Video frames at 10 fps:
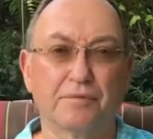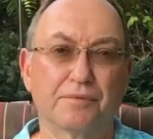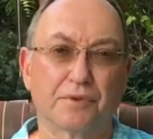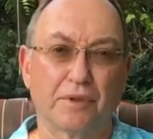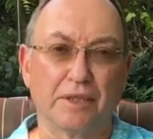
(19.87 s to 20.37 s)

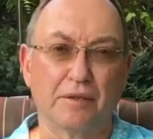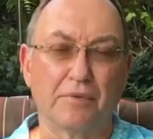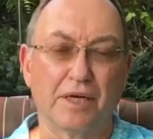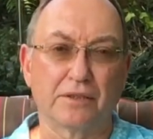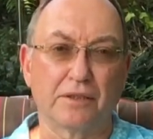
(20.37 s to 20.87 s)

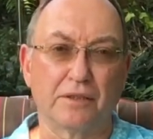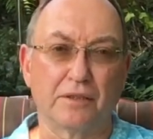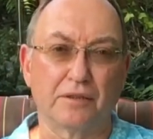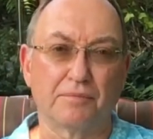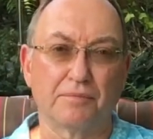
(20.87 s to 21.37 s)

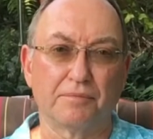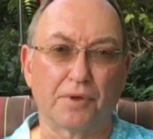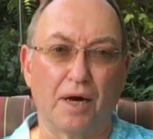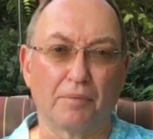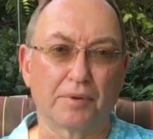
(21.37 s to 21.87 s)
three-dimensional
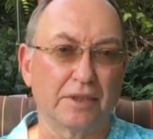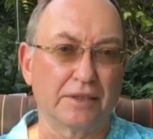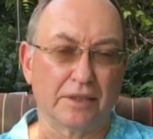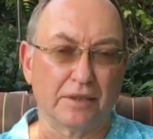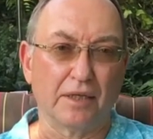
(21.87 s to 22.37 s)

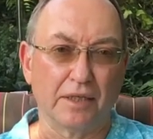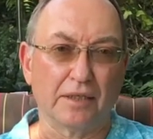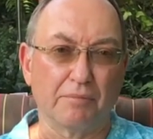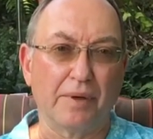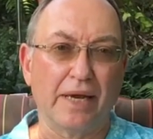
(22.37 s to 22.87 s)
properties in
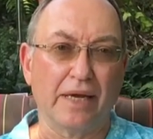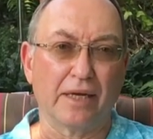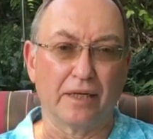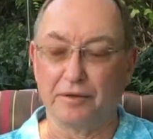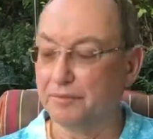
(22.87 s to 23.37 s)
a
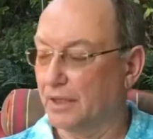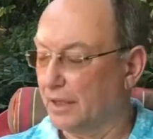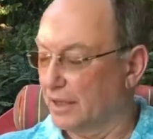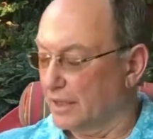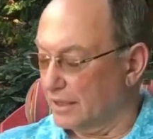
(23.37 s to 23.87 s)
panel.
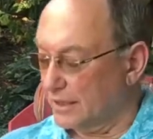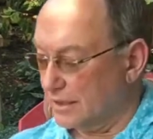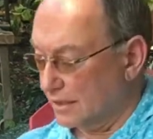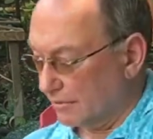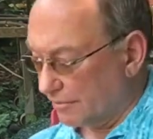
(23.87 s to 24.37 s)
This
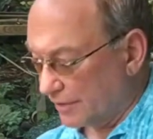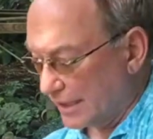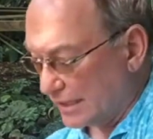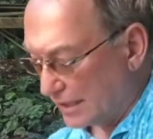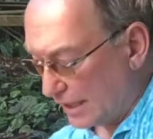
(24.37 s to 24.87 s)
is a
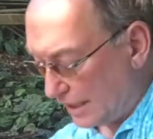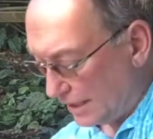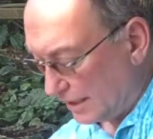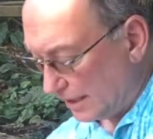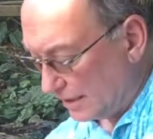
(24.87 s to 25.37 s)

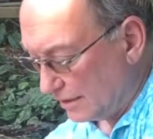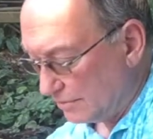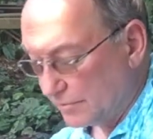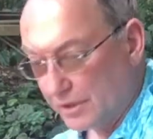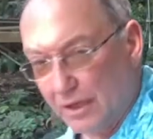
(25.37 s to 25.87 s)
freestanding
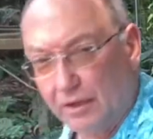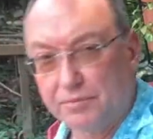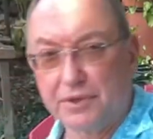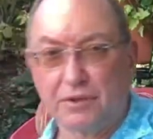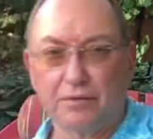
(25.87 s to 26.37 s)

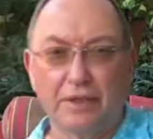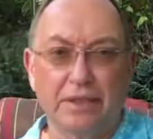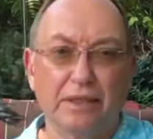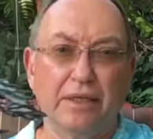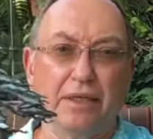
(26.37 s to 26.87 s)
sculpture right
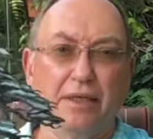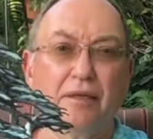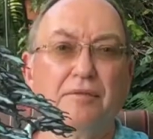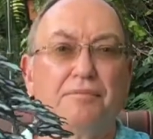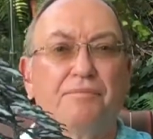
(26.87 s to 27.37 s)
here.
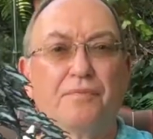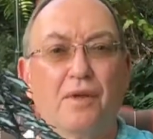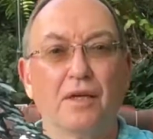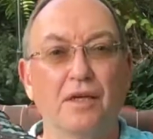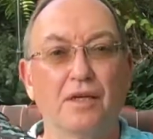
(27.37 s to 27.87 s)

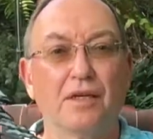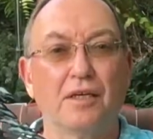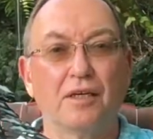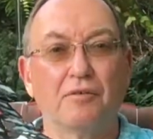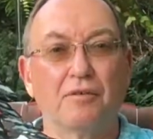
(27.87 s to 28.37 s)

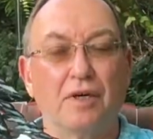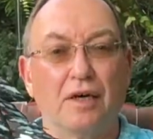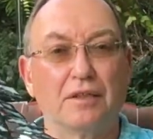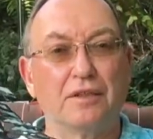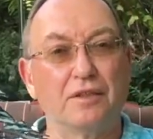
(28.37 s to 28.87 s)
You've
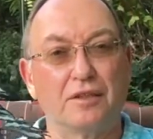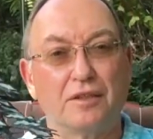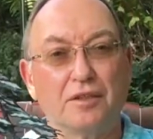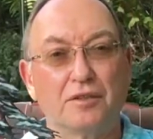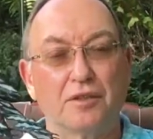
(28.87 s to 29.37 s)
got your
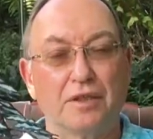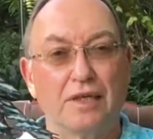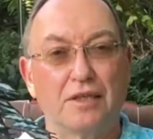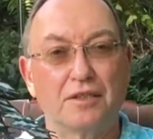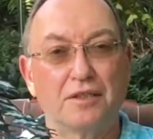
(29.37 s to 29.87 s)

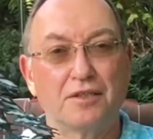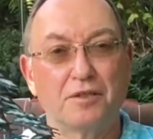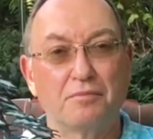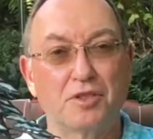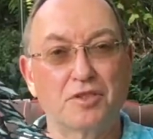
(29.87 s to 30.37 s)
traditional
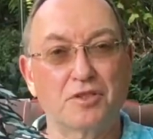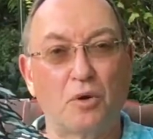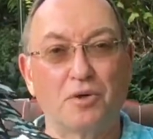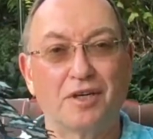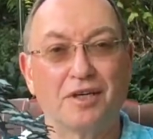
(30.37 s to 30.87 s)

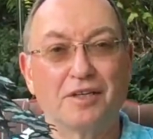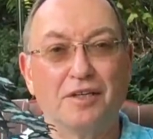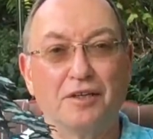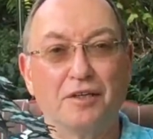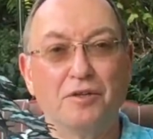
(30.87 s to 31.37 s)
Muskoka
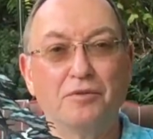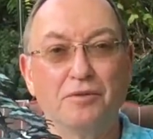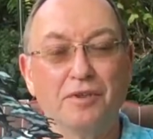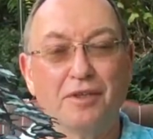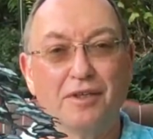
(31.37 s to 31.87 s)
canoe.
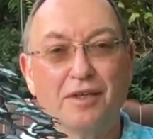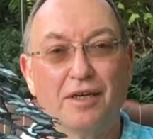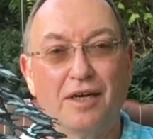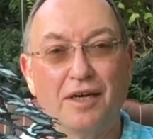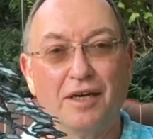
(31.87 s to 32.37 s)

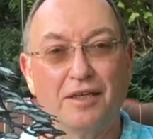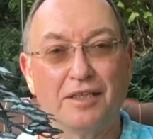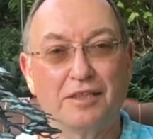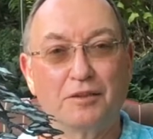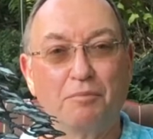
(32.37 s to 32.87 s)

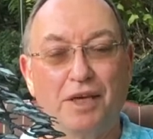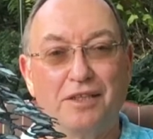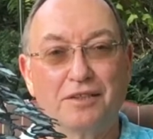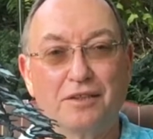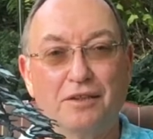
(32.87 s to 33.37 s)
It's
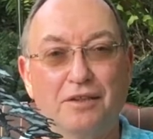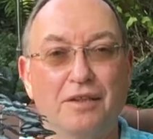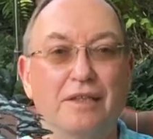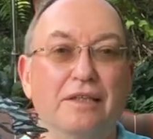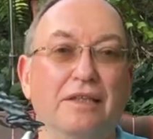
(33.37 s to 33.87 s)
based
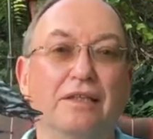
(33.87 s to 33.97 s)
on